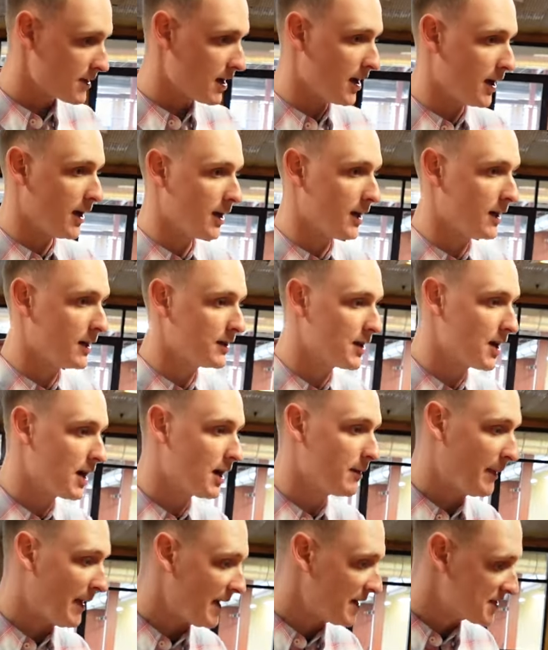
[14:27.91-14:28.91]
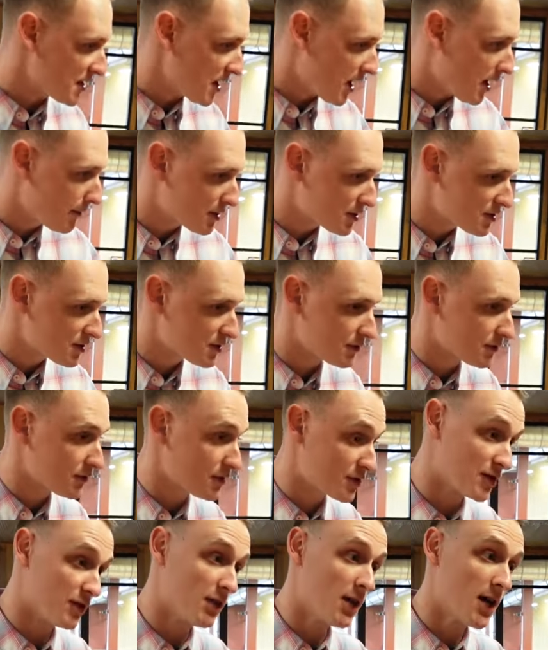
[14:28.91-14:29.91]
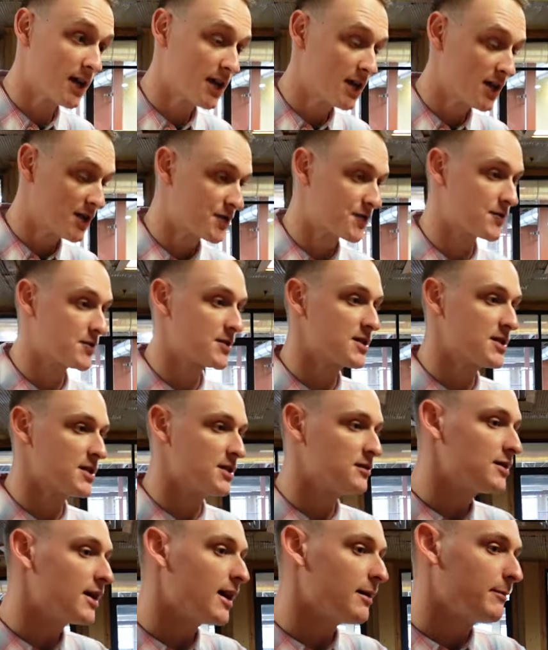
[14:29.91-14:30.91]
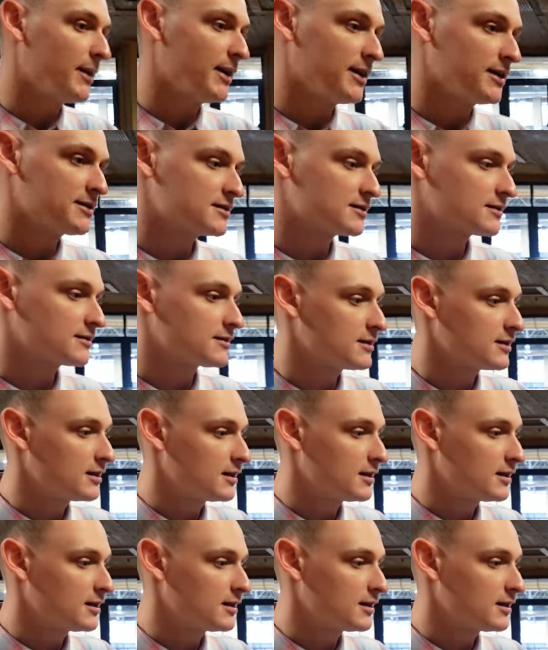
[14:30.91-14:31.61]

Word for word: and uh, it pays homage to, there's a lot of history in that paint